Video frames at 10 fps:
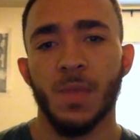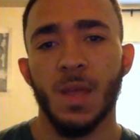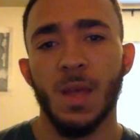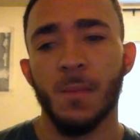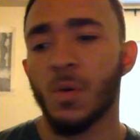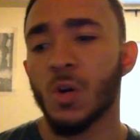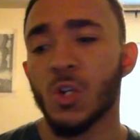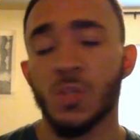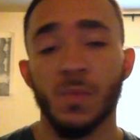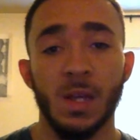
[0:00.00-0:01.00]
it
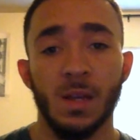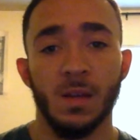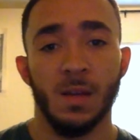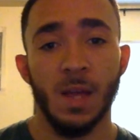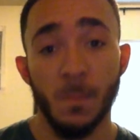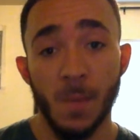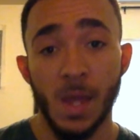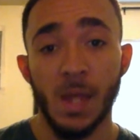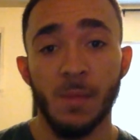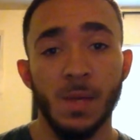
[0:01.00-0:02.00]
pushed me. It
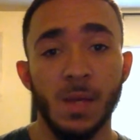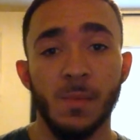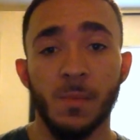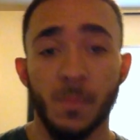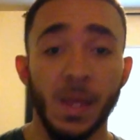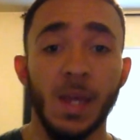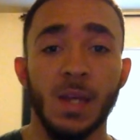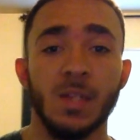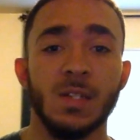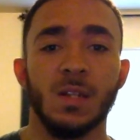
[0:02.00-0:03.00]
made me
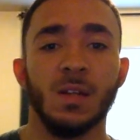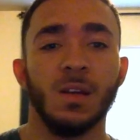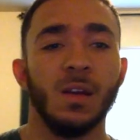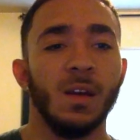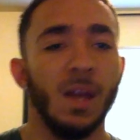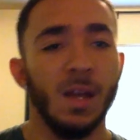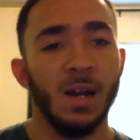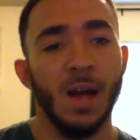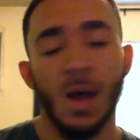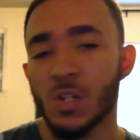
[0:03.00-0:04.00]
pissed, and
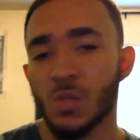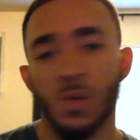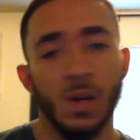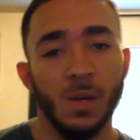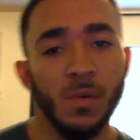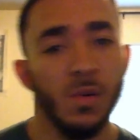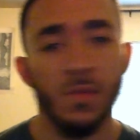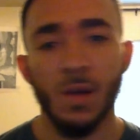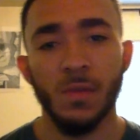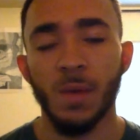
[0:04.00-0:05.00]
I just wanted to prove
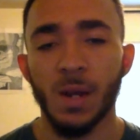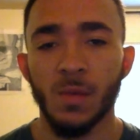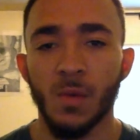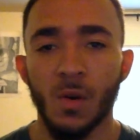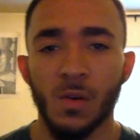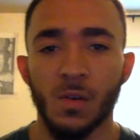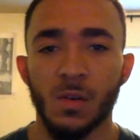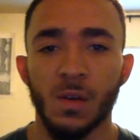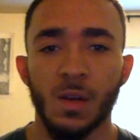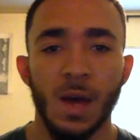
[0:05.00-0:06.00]
everybody wrong.
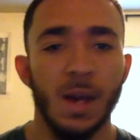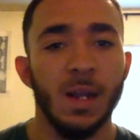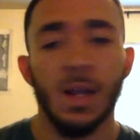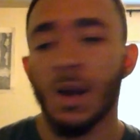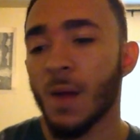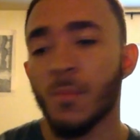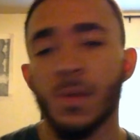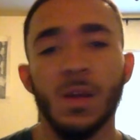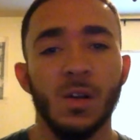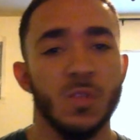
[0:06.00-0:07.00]
I didn't care how
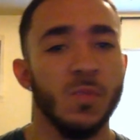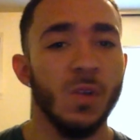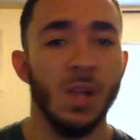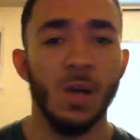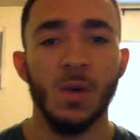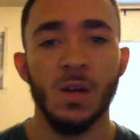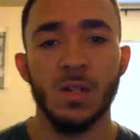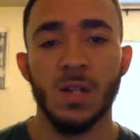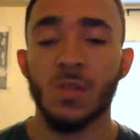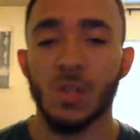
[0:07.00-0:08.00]
big or small I was
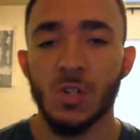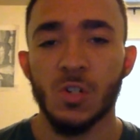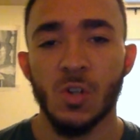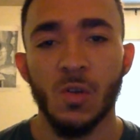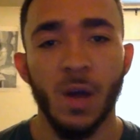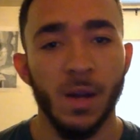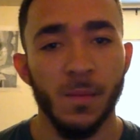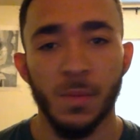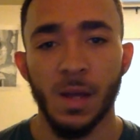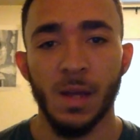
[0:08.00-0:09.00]
going to show you I could
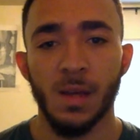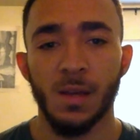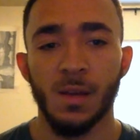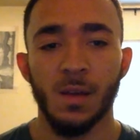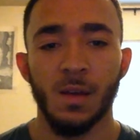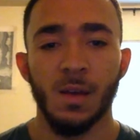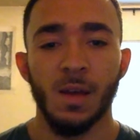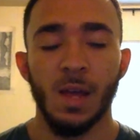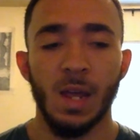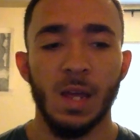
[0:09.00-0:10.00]
play.
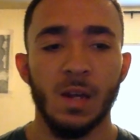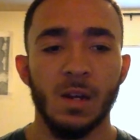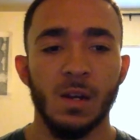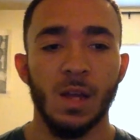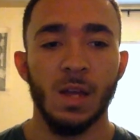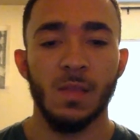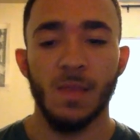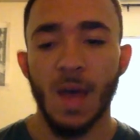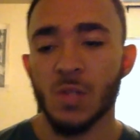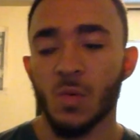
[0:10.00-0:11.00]
And
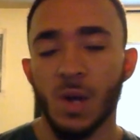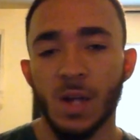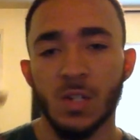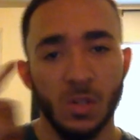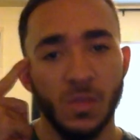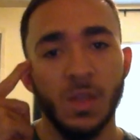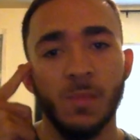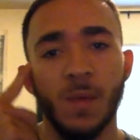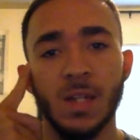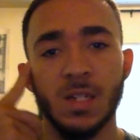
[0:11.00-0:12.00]
that's when I took the
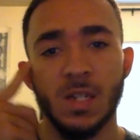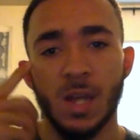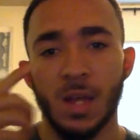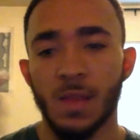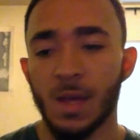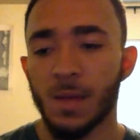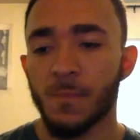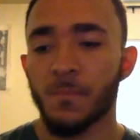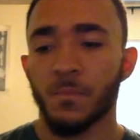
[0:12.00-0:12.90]
mindset that